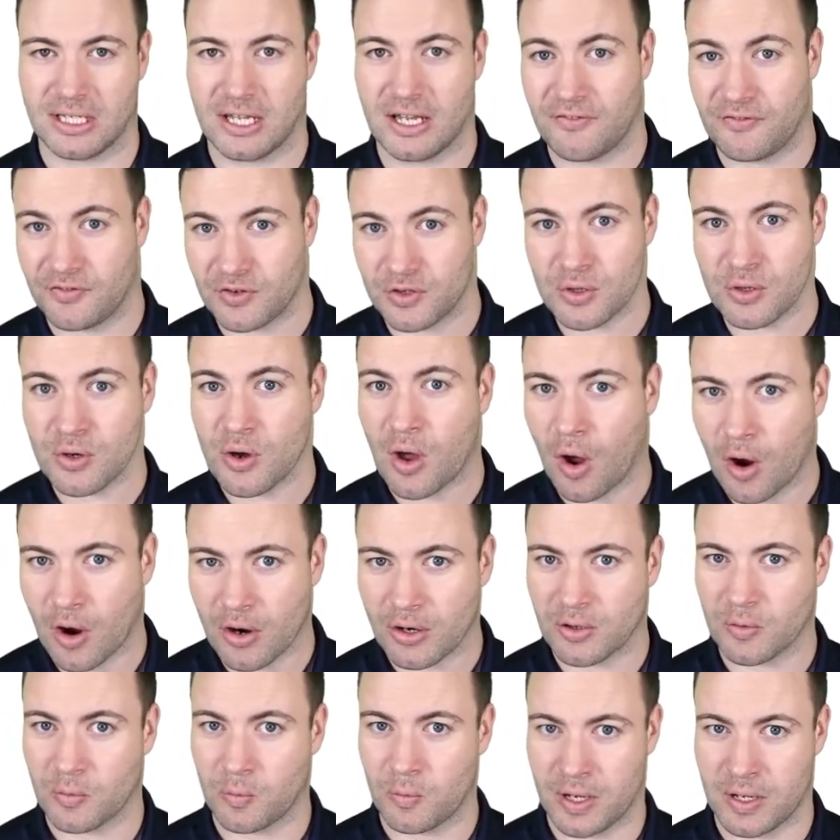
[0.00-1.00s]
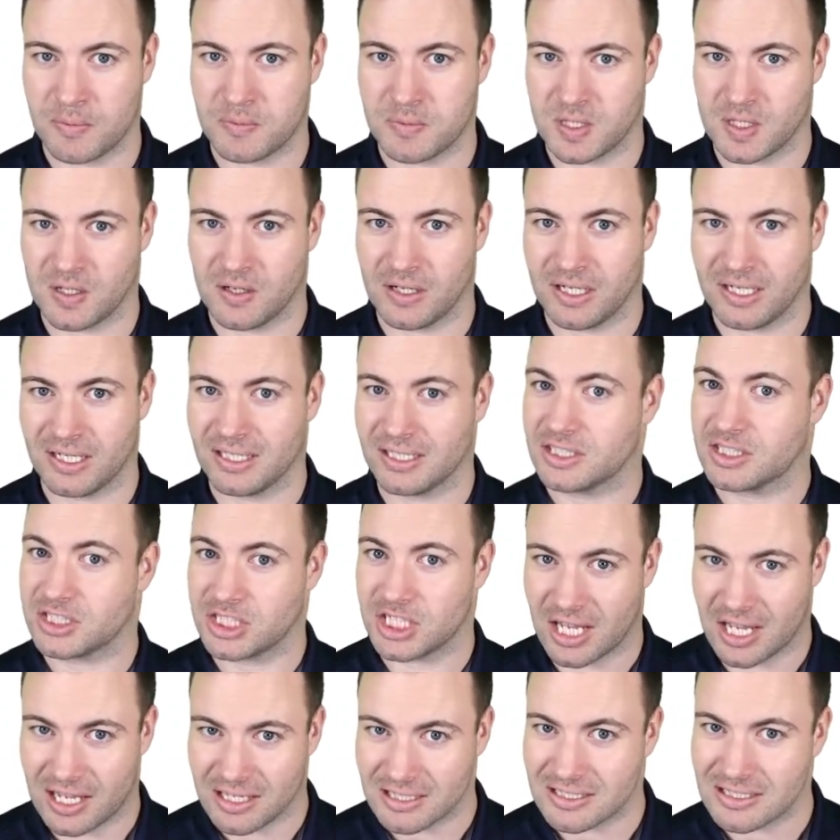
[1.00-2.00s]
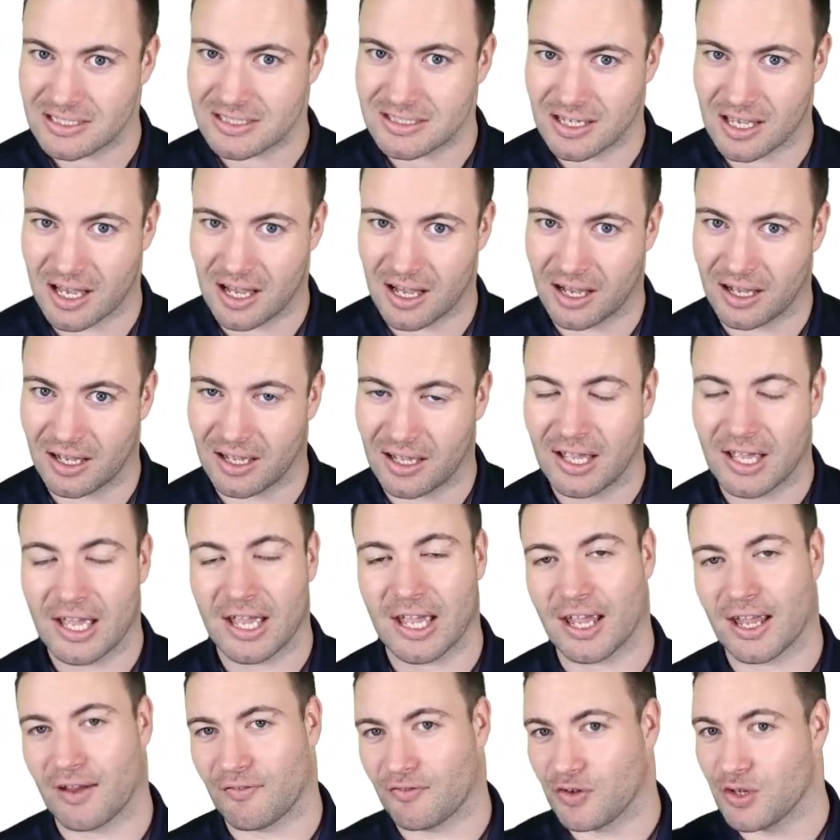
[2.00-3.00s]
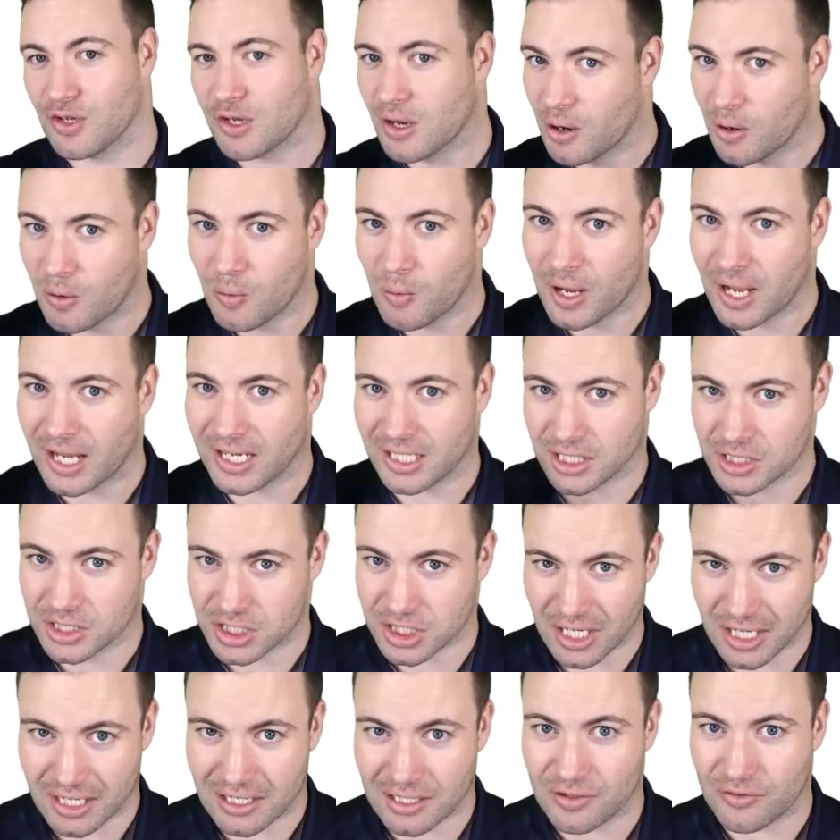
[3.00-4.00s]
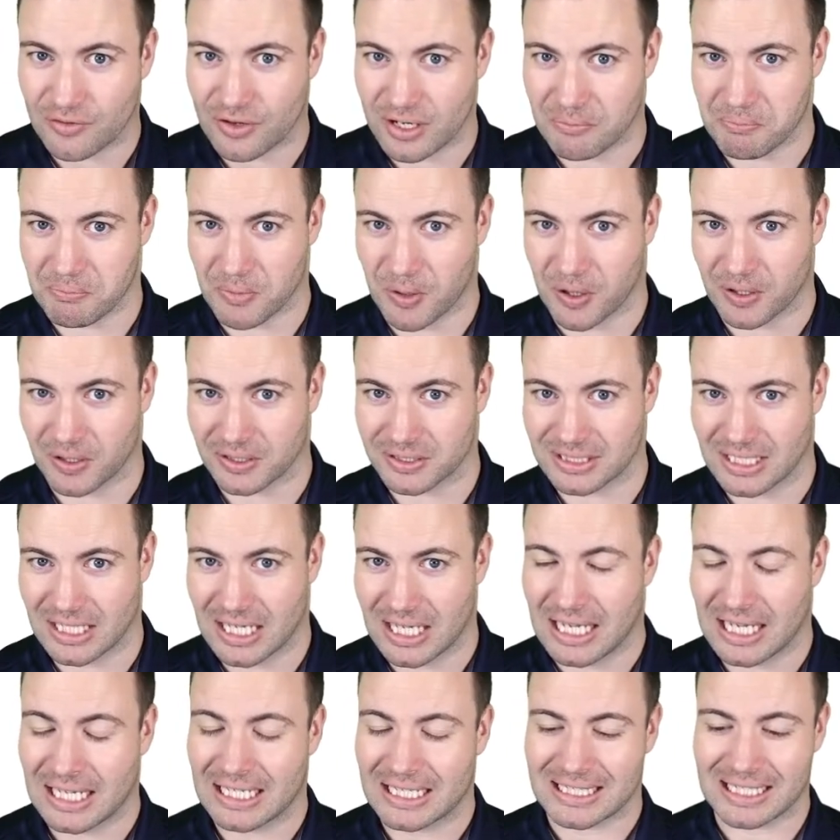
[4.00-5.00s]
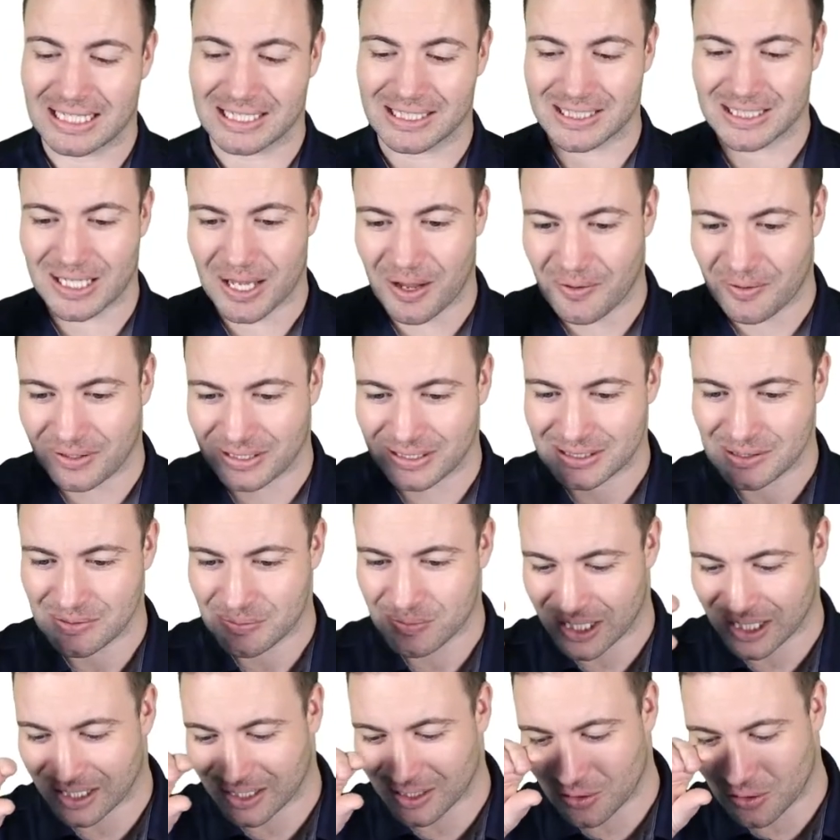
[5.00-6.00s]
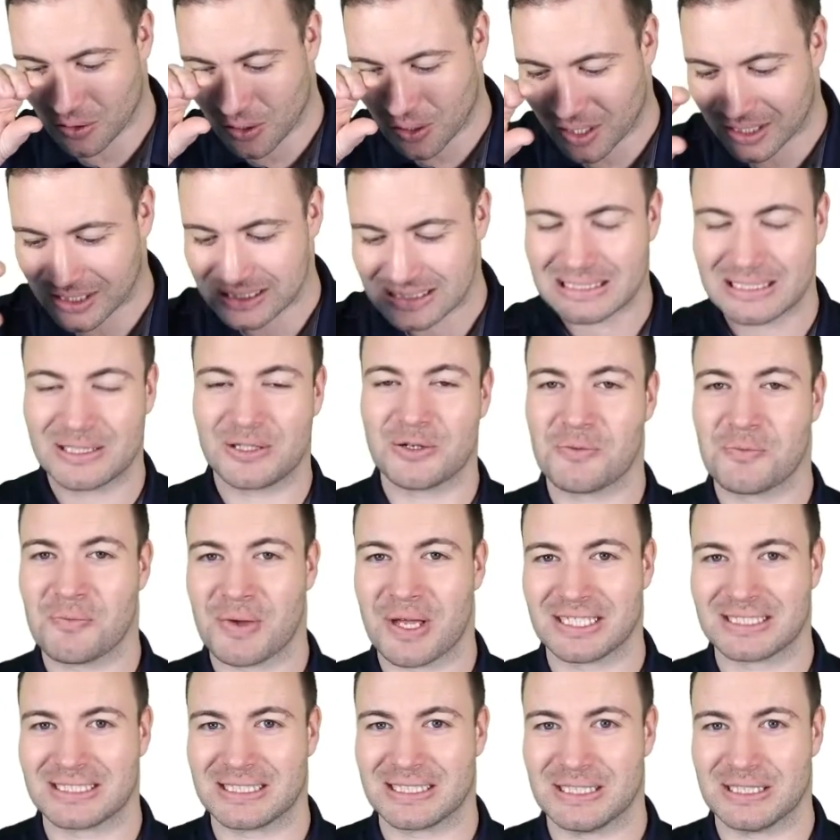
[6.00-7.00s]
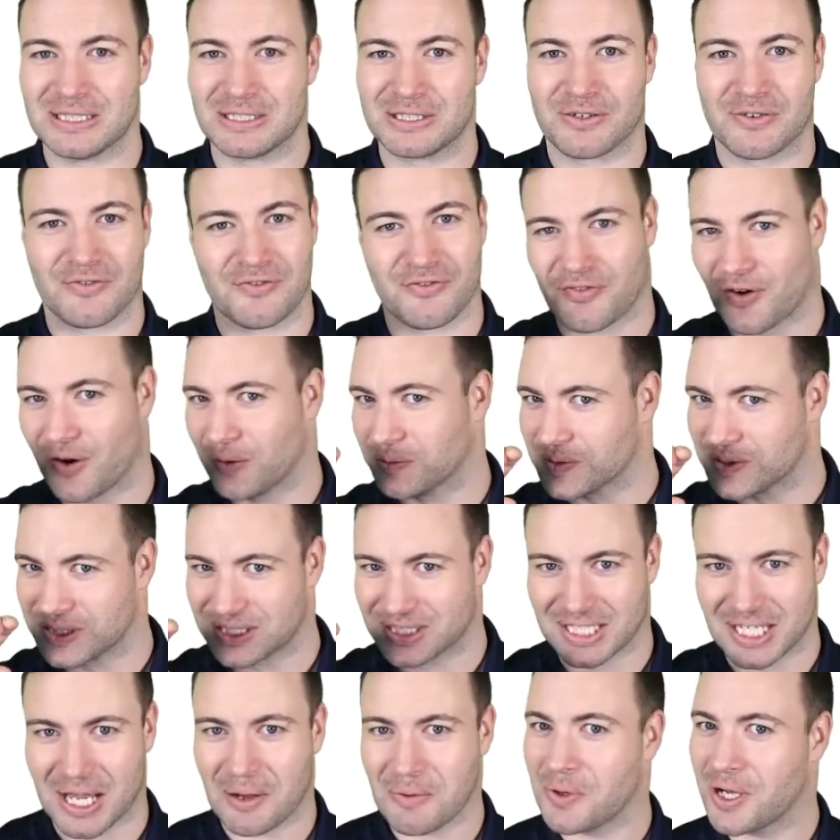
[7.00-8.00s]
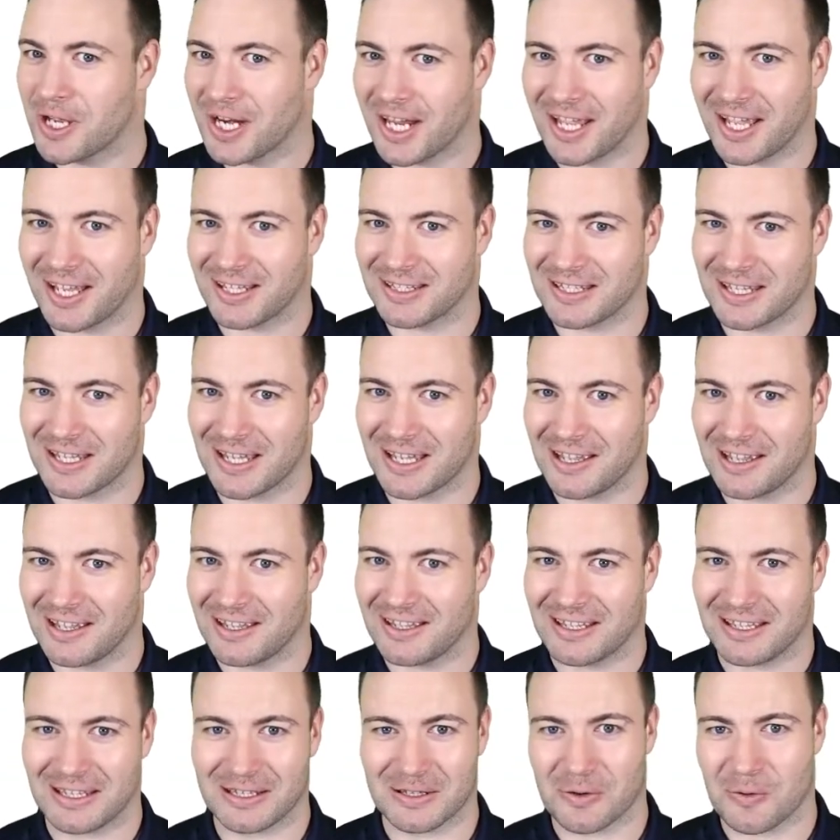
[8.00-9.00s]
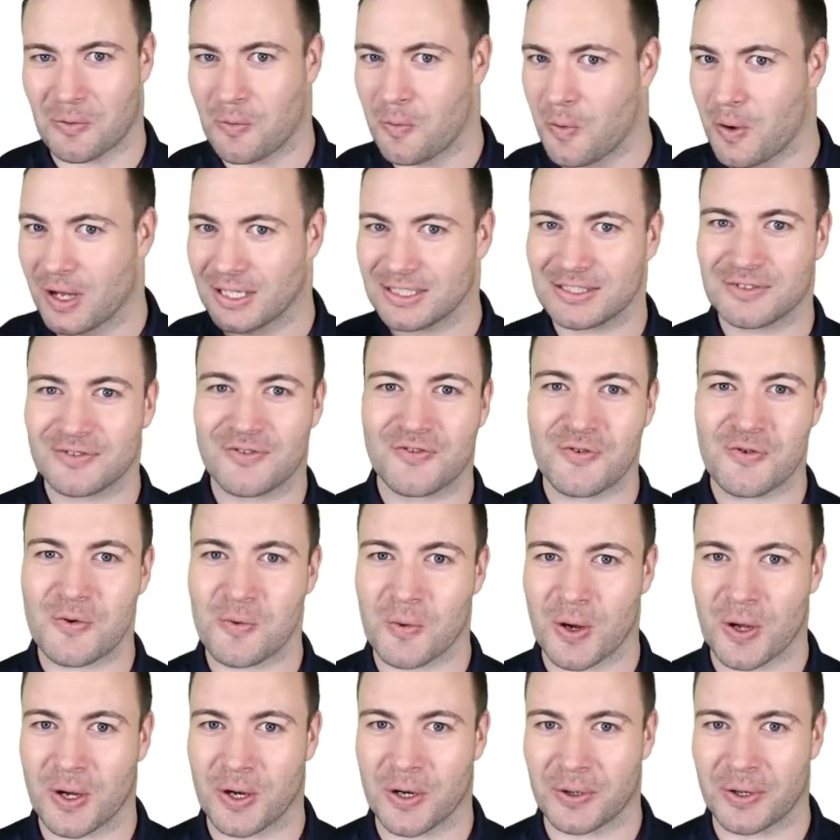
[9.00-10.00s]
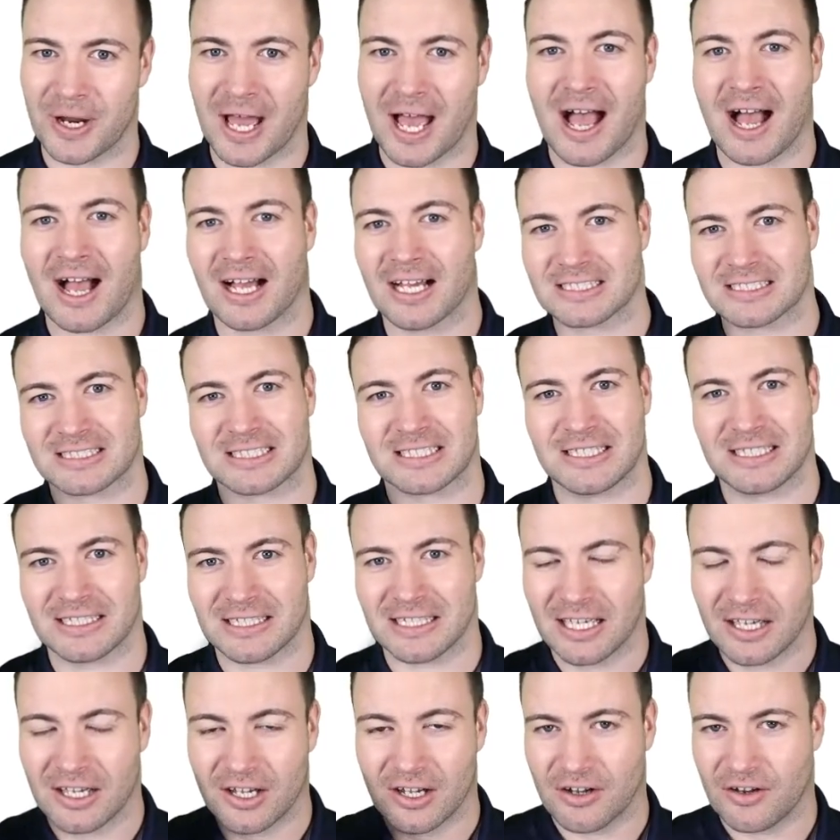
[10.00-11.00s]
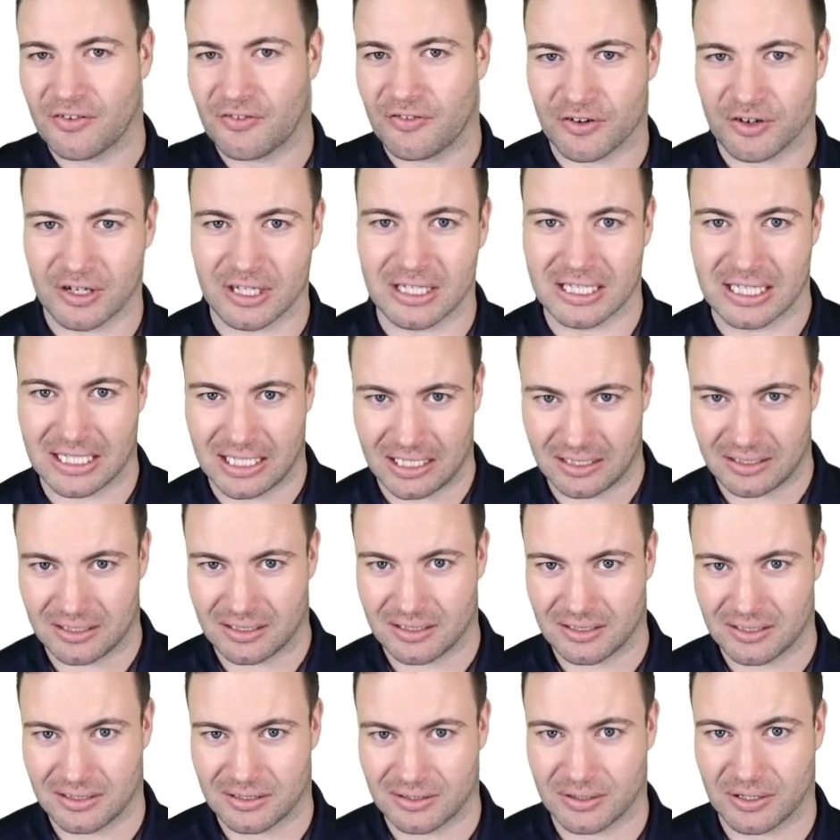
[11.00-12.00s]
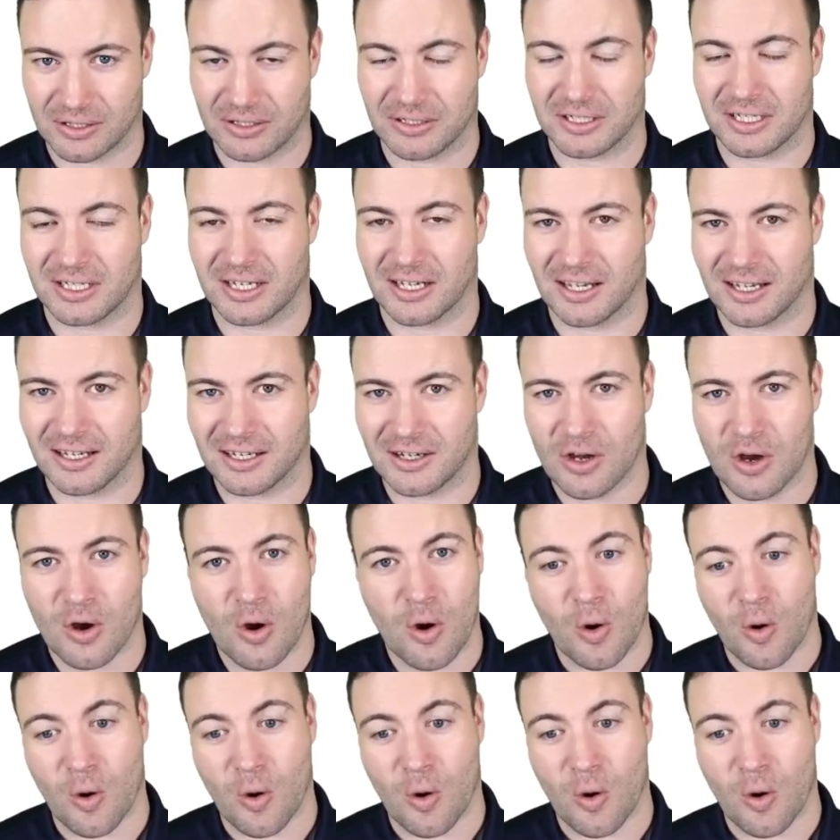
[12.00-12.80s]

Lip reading: If you own a website, chances are, if you go away and check your inbox, there's going to be a nice little message from someone out there in the wonderful world asking for a link, okay?